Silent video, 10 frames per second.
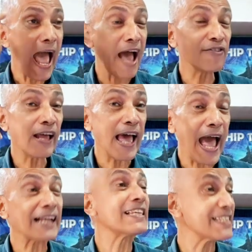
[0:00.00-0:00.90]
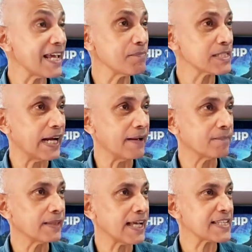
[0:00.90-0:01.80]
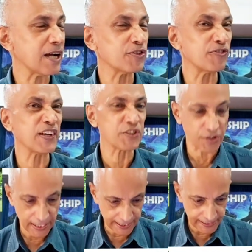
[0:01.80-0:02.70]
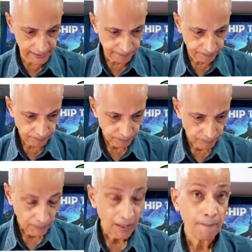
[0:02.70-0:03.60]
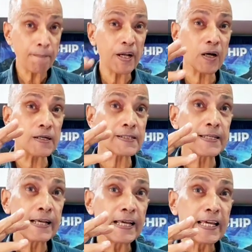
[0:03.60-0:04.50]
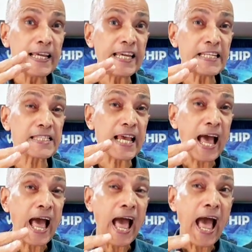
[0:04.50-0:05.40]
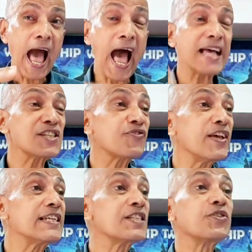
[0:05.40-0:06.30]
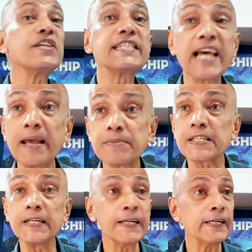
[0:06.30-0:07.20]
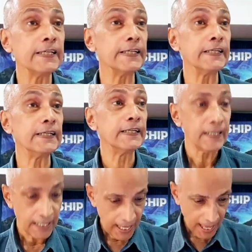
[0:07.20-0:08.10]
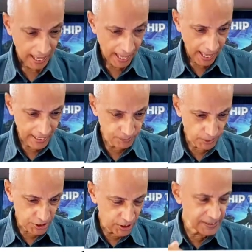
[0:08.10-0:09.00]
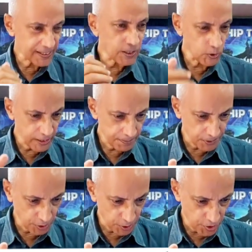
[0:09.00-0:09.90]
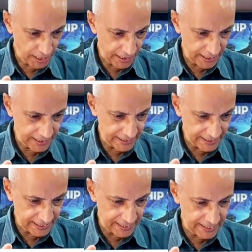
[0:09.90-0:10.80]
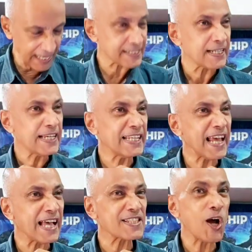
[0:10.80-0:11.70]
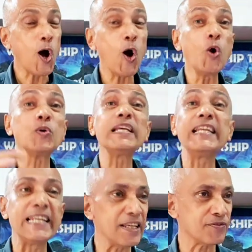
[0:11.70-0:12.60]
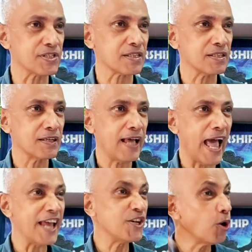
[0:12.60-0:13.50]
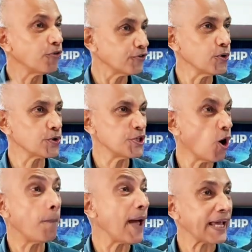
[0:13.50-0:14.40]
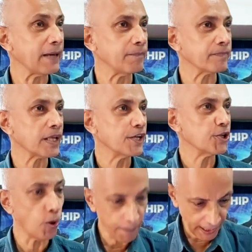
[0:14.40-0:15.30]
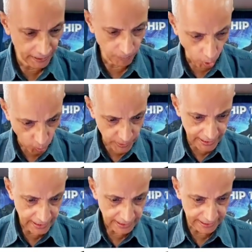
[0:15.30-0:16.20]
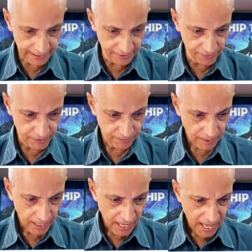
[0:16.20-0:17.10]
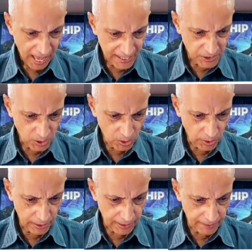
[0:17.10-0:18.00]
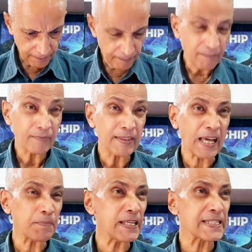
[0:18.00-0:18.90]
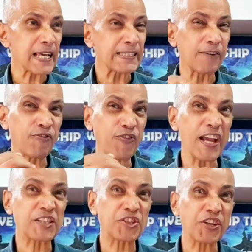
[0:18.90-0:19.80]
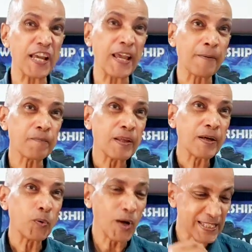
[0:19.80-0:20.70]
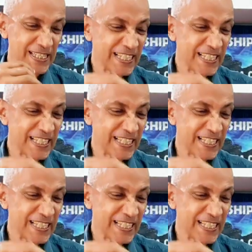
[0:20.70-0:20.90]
and at the same time. That's how the fig tree is. Because it has figs 3 times a year. And when Jesus goes up to the tree and he sees that it has only leaves, and no fruit, no pagan, only leaves. And so That means that the fig tree was